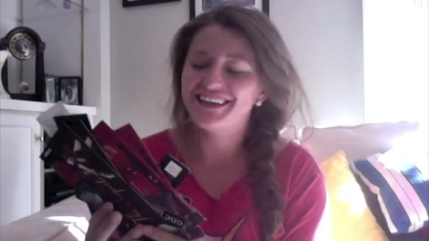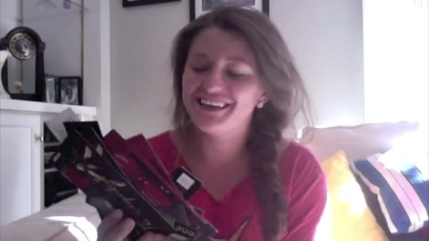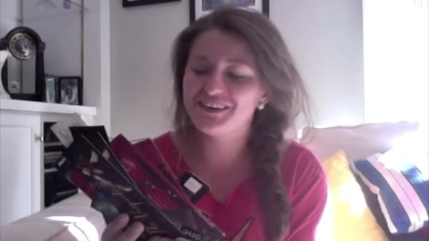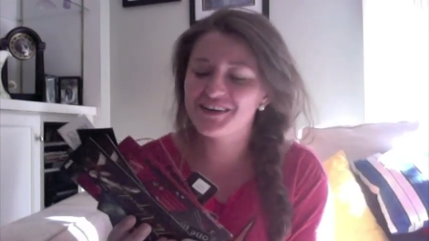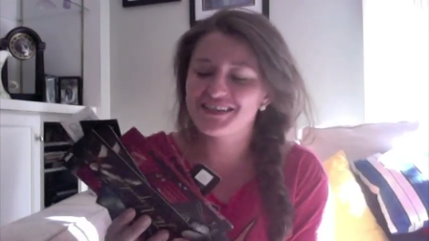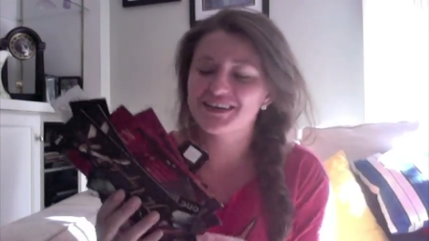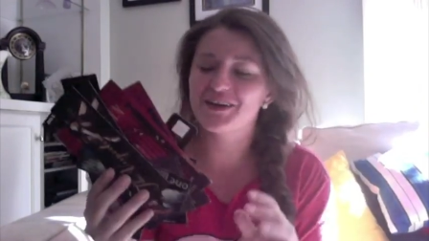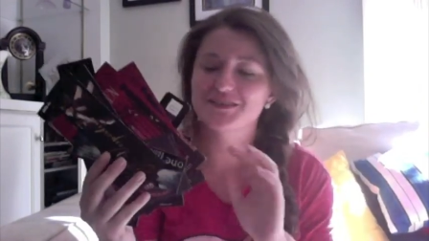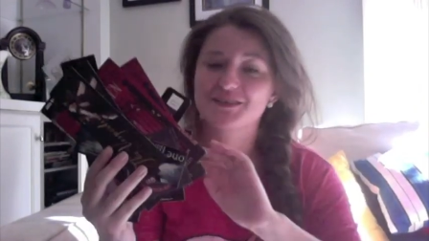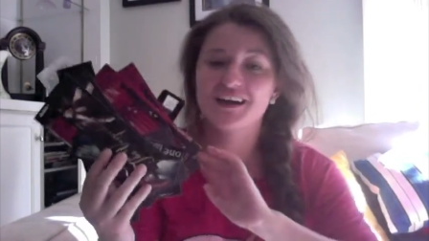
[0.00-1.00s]
Anyways, I
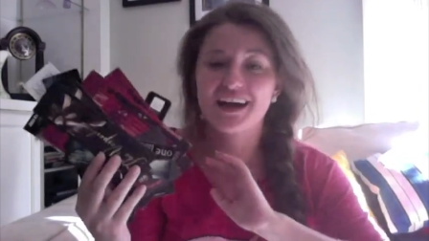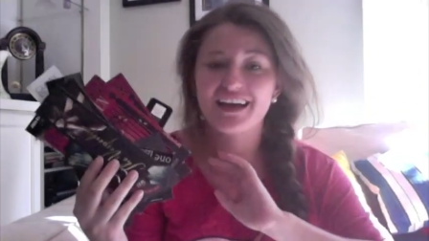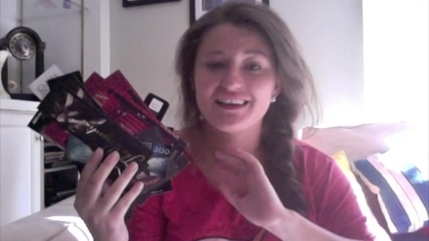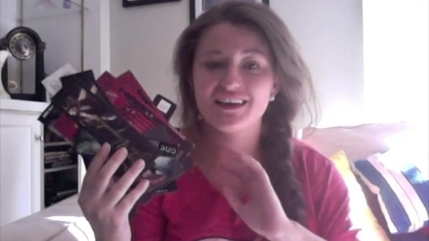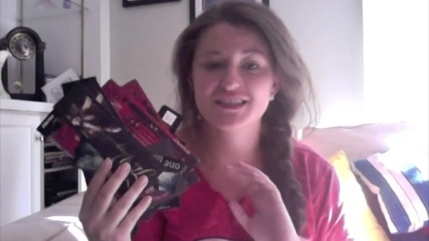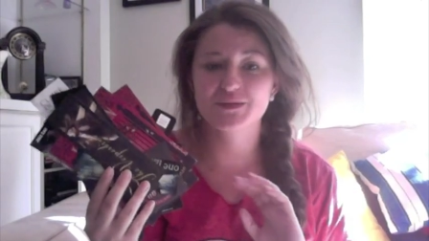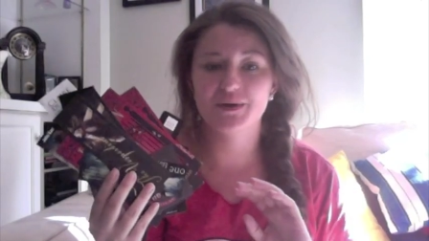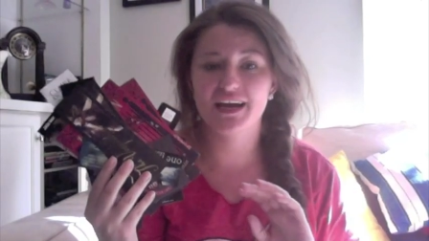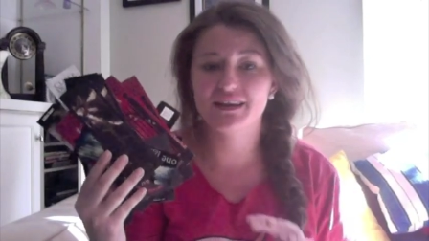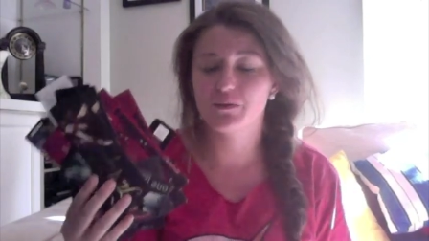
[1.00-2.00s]
also got a lot of
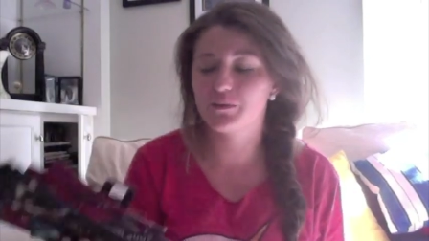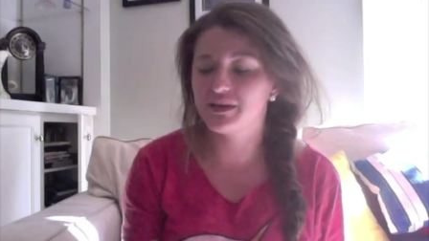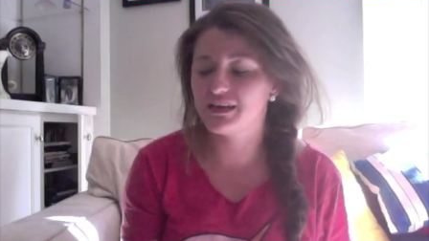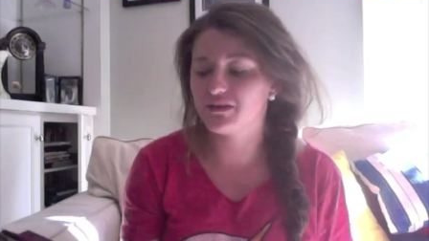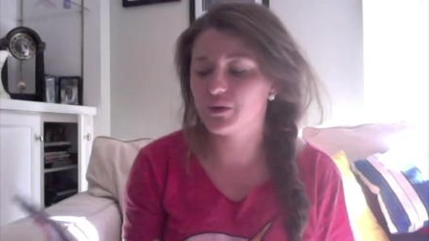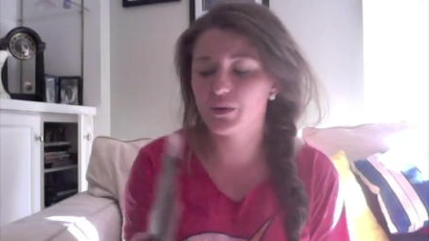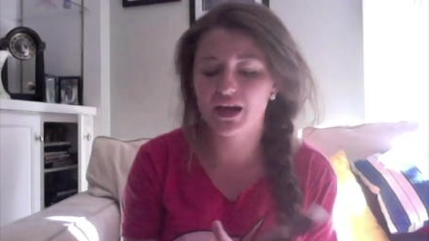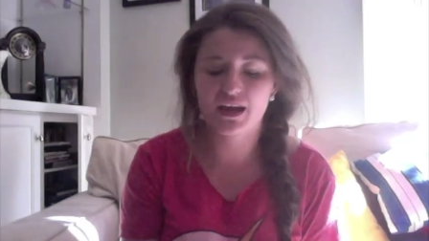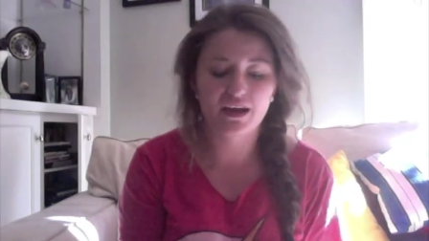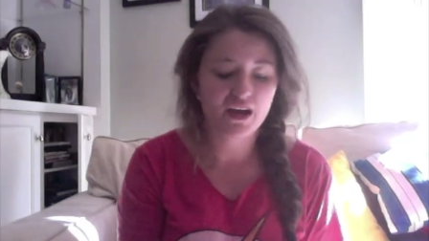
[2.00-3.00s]
swag that will be given
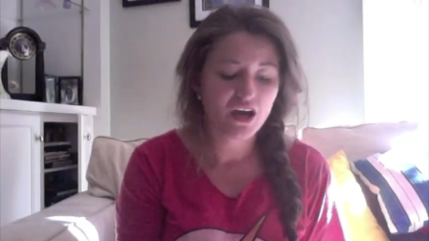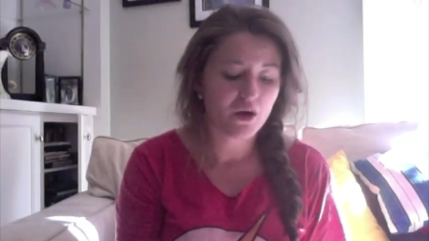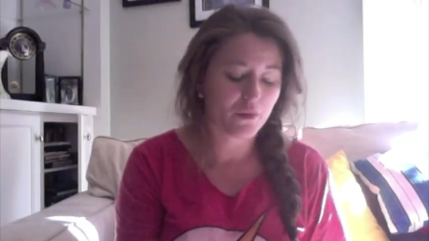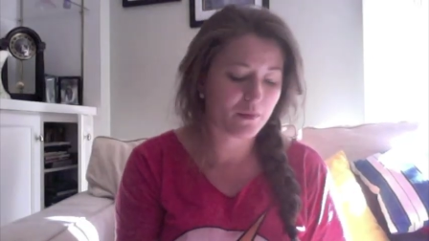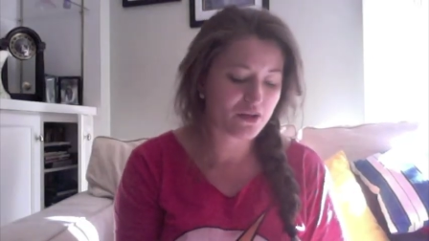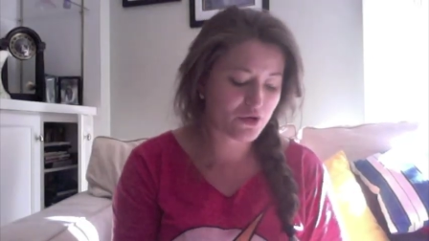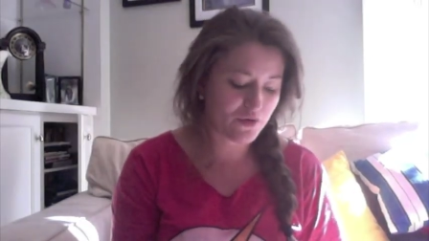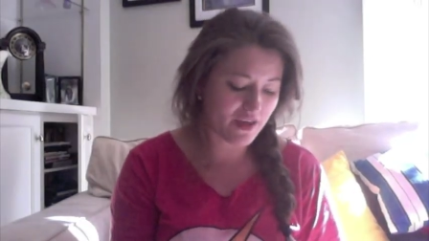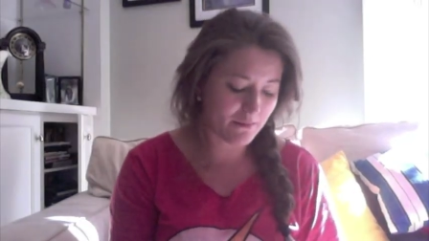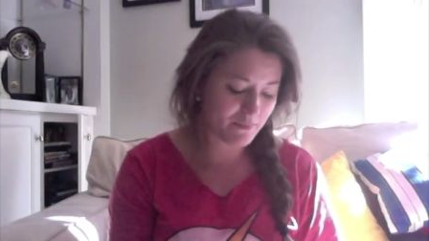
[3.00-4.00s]
away when we do
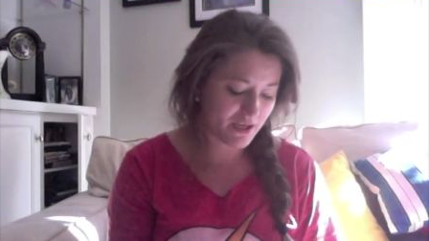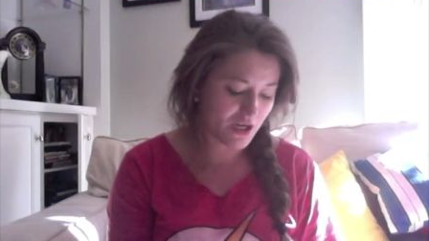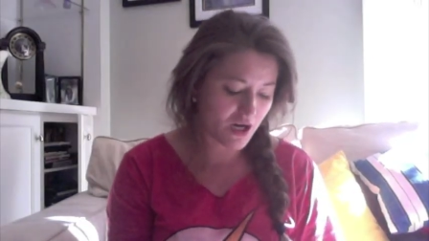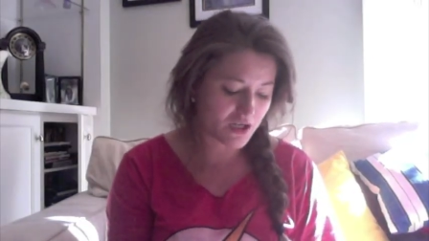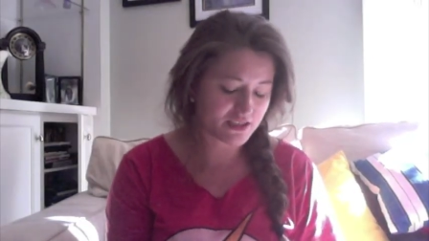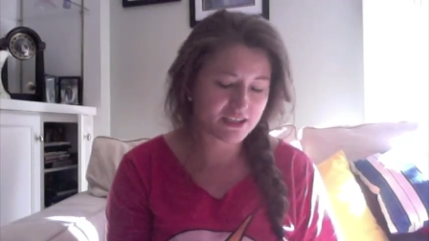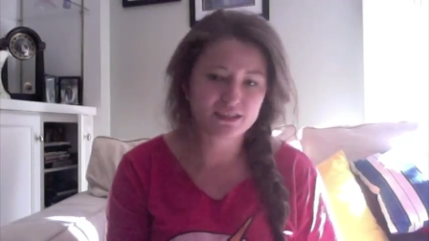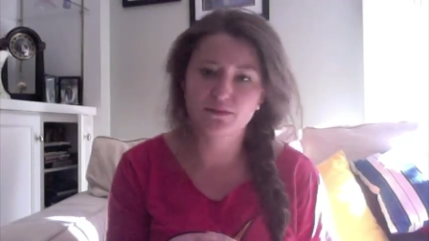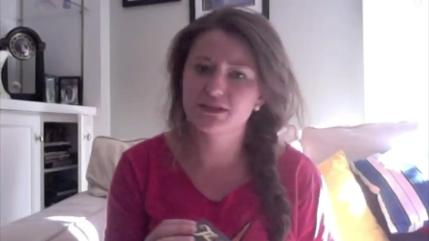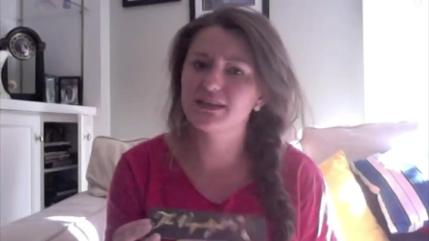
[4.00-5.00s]
that big contest.
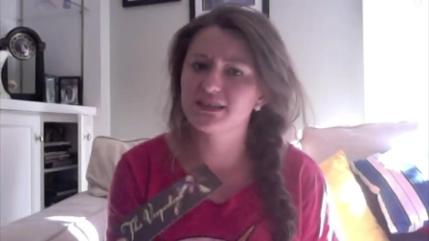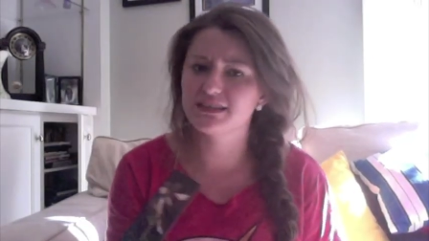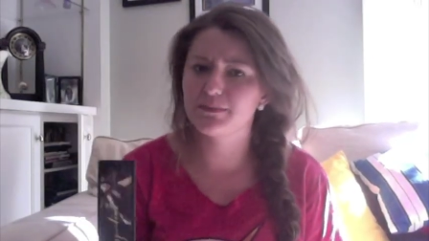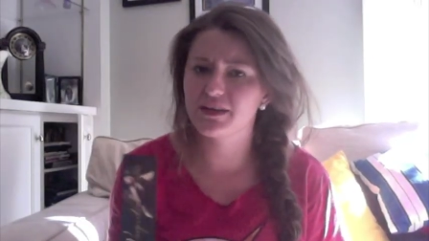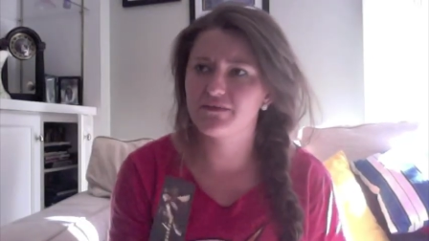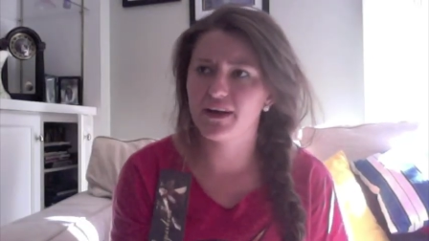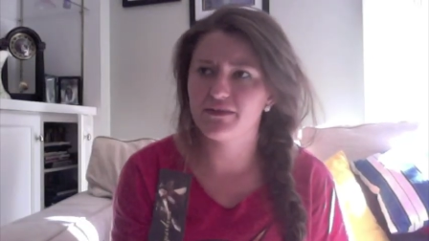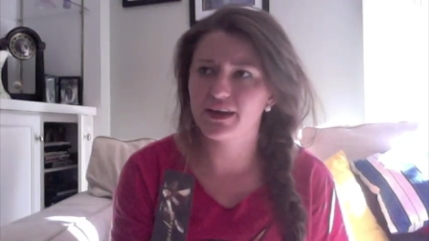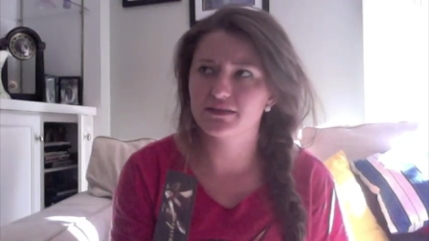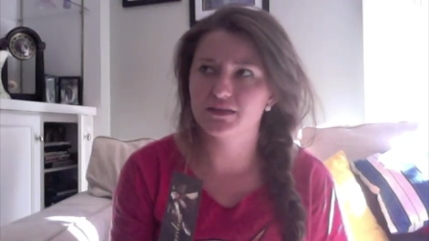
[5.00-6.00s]
It was it's the big
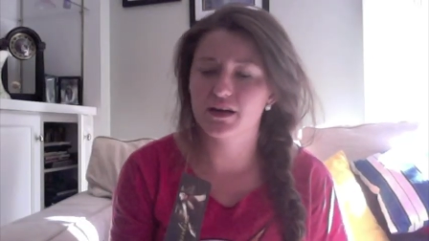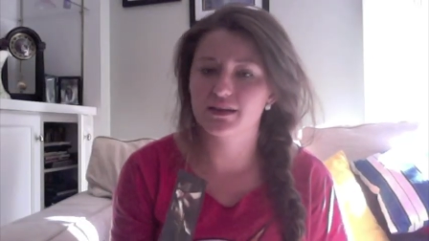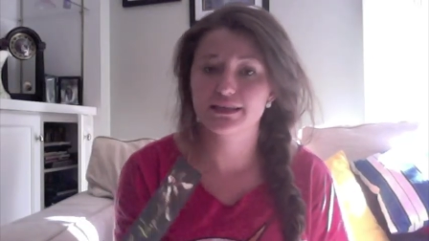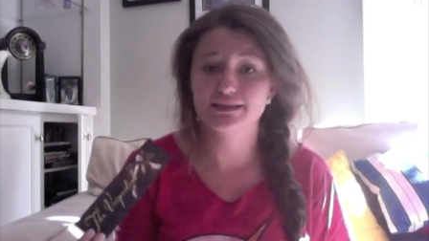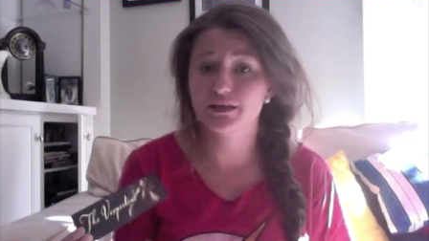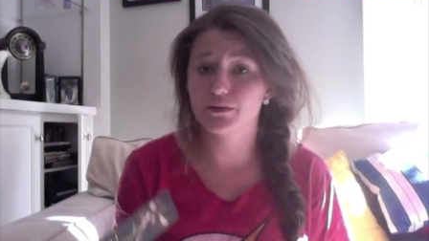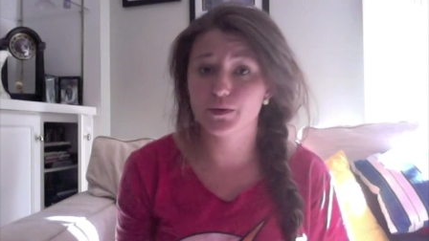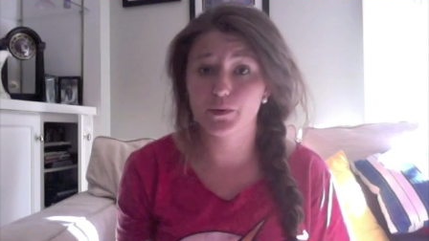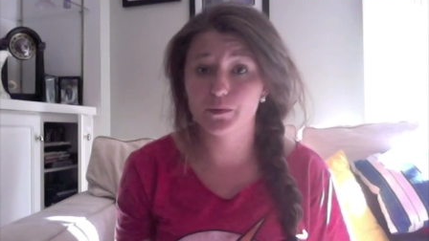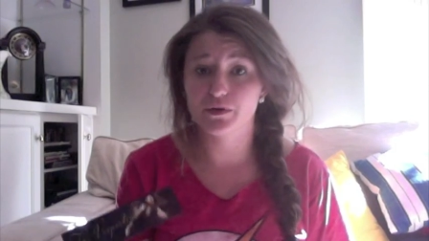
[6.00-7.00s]
5,000 contest. I don't
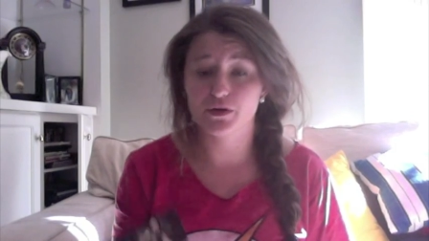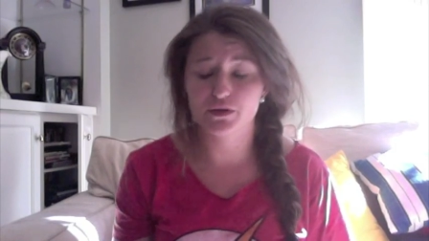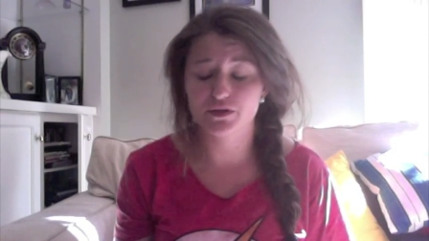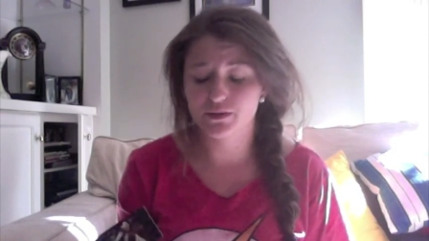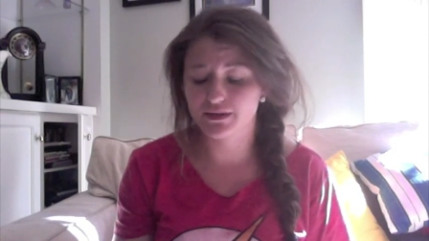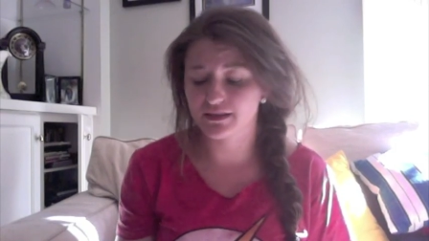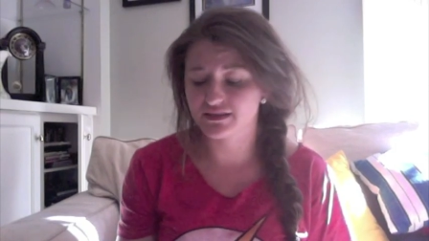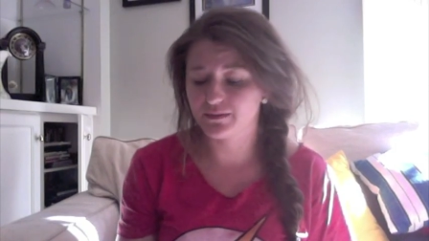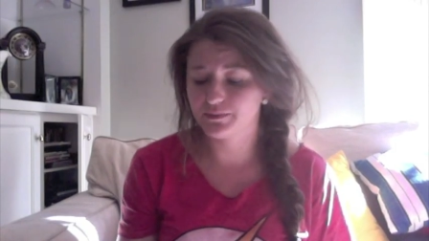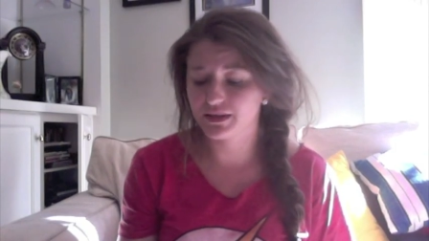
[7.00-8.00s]
know when we're going to announce
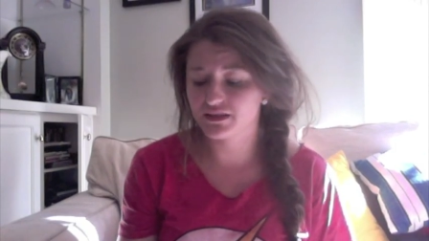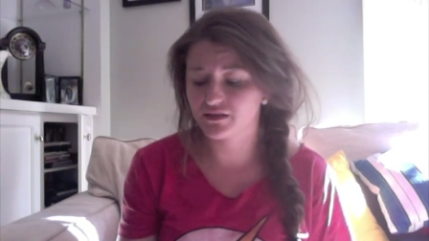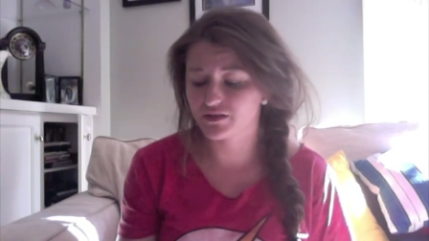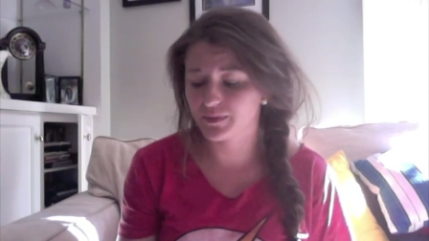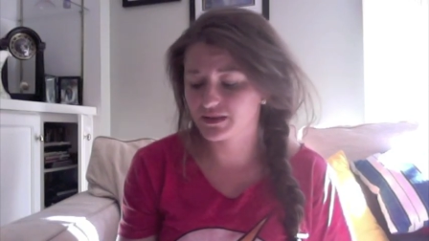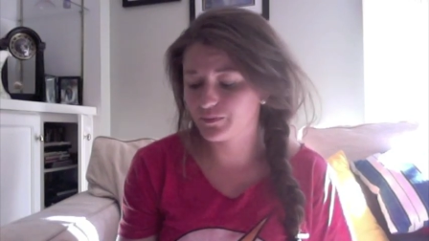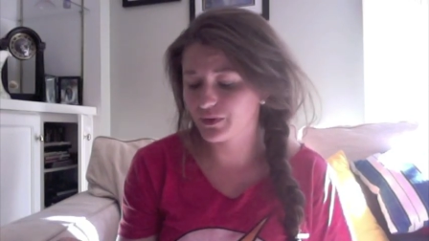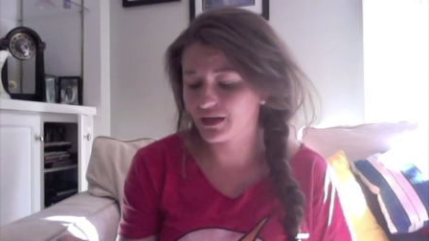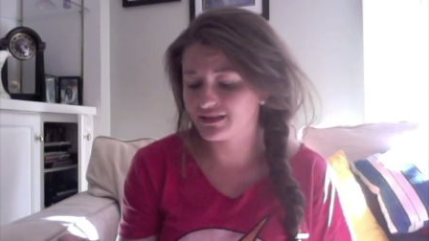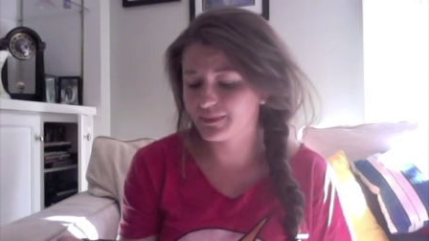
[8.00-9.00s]
it, but there's a bunch of
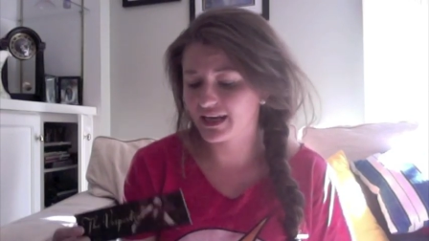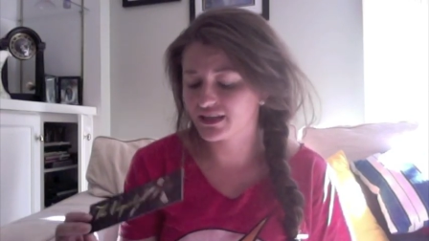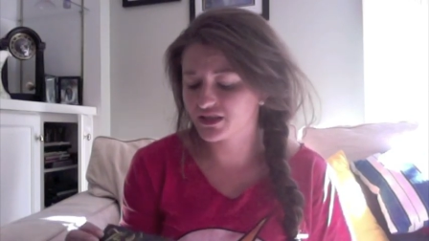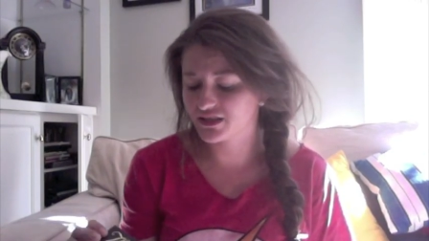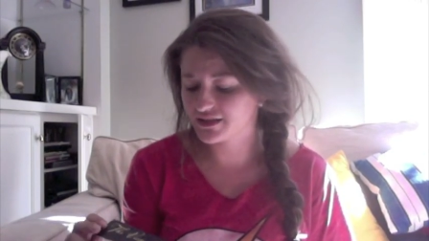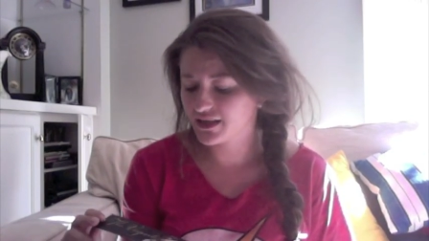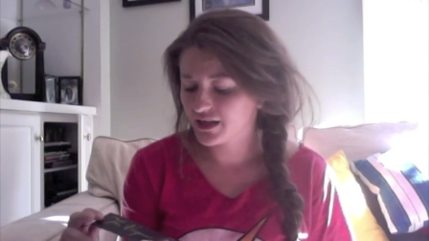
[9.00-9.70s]
prize packages